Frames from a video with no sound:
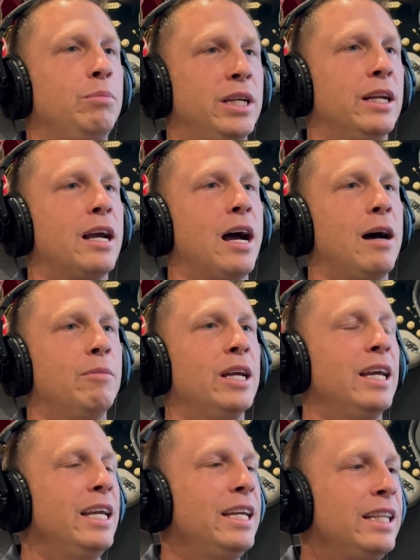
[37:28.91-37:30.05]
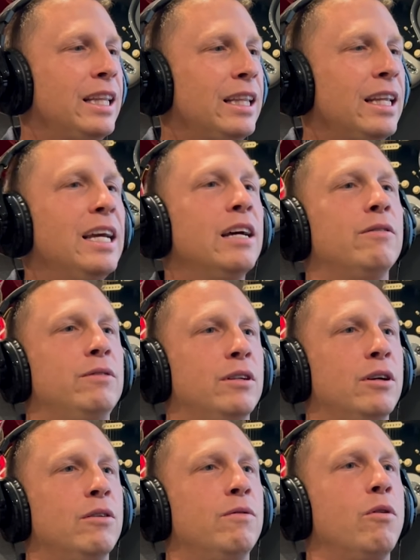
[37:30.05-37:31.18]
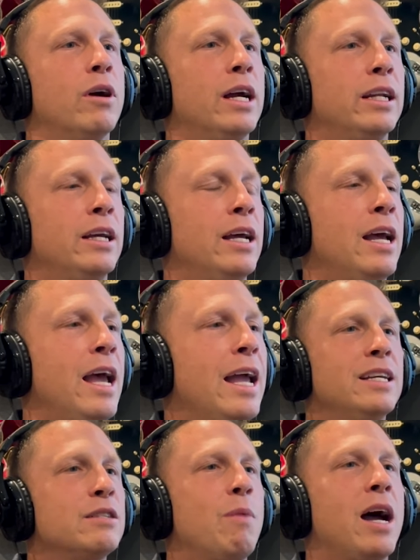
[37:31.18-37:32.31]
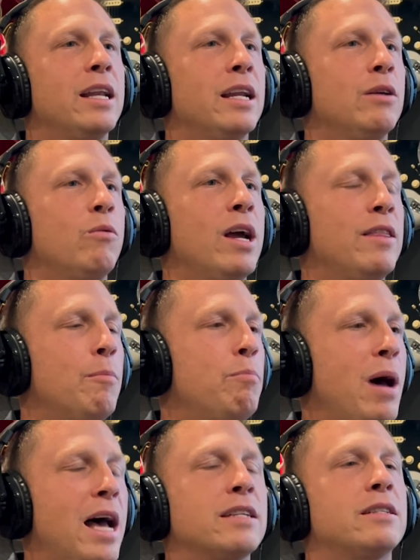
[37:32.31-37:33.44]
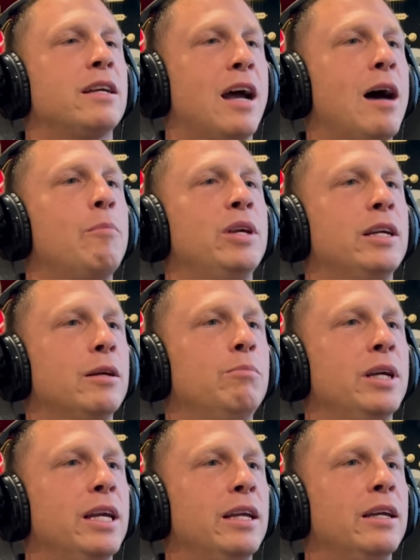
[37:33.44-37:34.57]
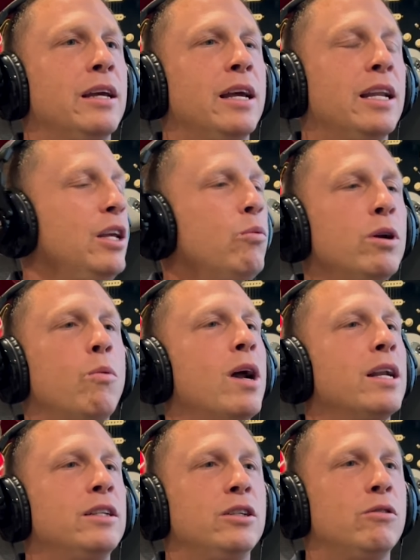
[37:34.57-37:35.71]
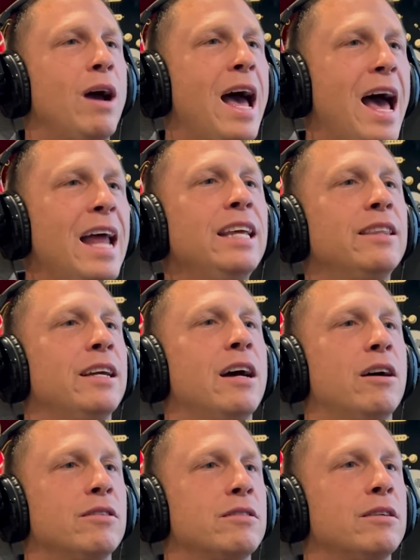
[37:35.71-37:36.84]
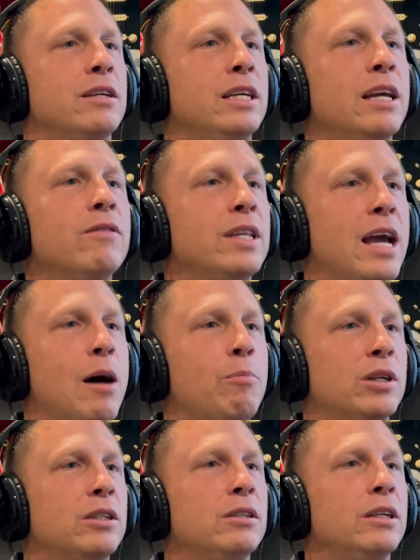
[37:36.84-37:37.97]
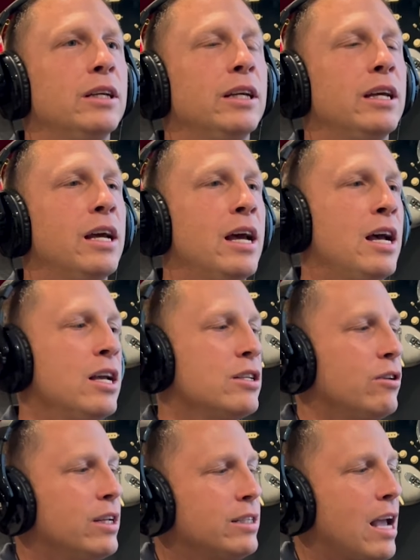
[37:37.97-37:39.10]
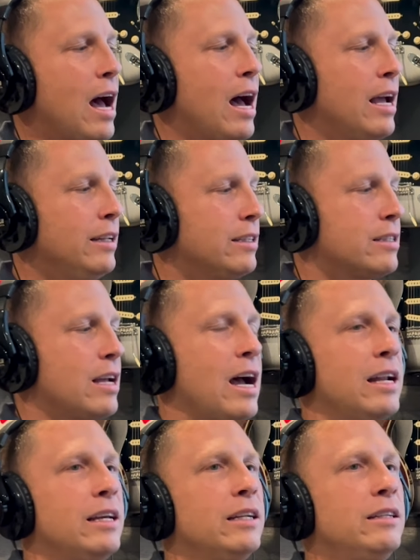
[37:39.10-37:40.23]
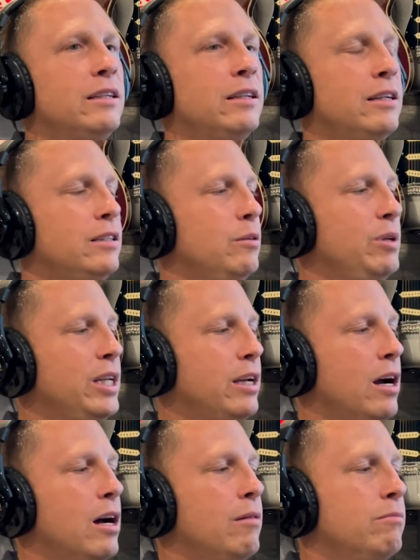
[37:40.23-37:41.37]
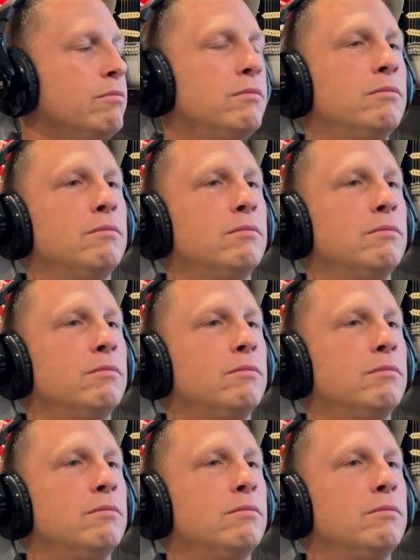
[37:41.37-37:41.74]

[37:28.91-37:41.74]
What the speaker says: being a cop. He lived for it. In his mind, anyway, the best cop he could be. And he wouldn't want to do anything else, given the opportunity. So this guy decided to become